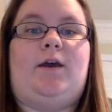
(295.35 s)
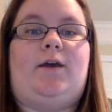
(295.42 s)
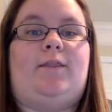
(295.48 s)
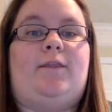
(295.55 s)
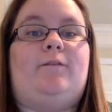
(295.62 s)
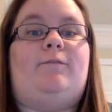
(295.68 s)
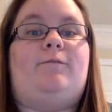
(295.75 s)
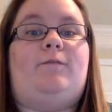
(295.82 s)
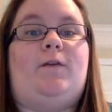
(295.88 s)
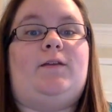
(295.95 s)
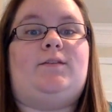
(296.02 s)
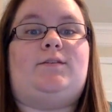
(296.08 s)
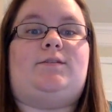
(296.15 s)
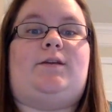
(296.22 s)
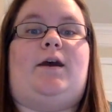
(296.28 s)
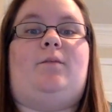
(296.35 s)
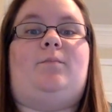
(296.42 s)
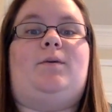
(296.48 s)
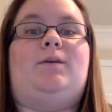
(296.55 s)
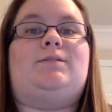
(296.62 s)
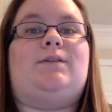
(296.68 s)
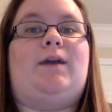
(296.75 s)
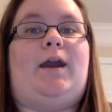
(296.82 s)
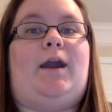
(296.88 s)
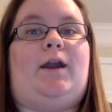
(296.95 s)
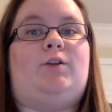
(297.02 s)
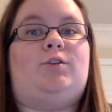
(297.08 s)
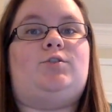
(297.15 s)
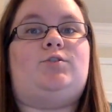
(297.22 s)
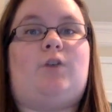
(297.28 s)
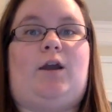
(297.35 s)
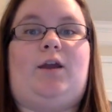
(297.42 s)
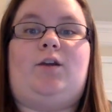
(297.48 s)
The fifth step is to add your dry